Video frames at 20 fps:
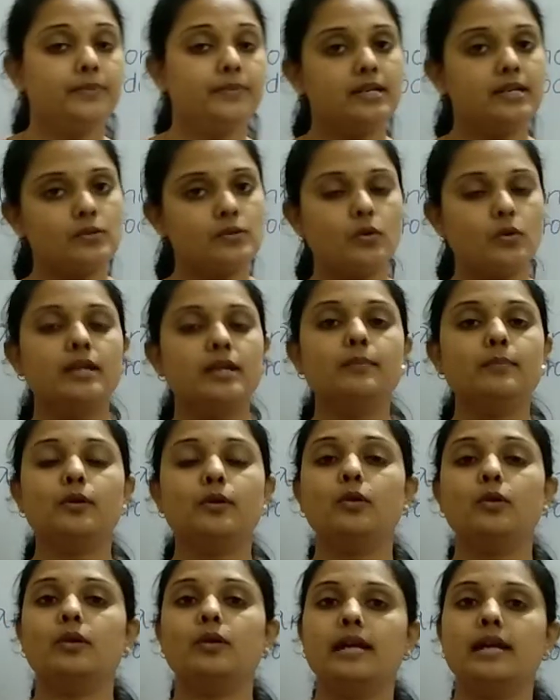sodium
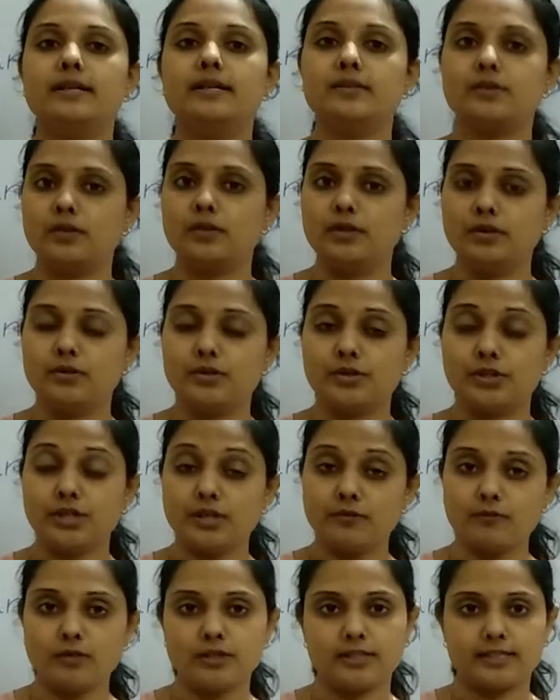chloride
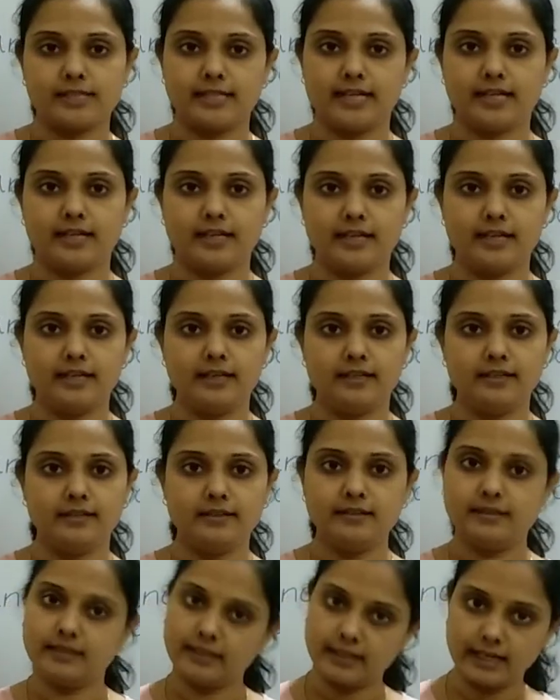solution was taken,
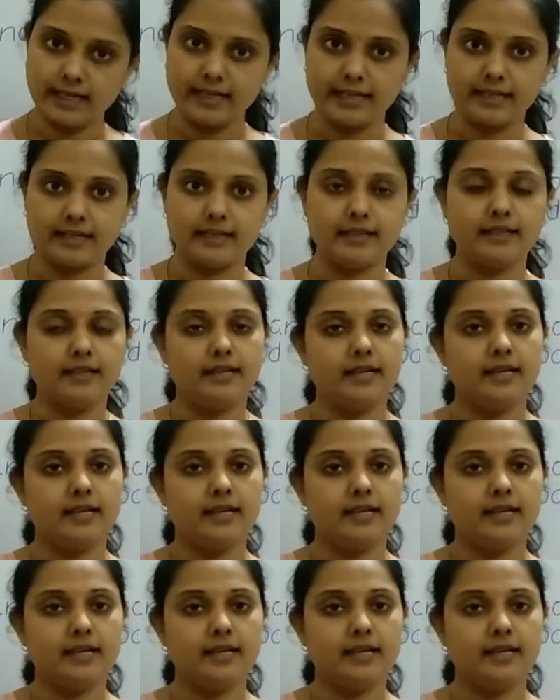right?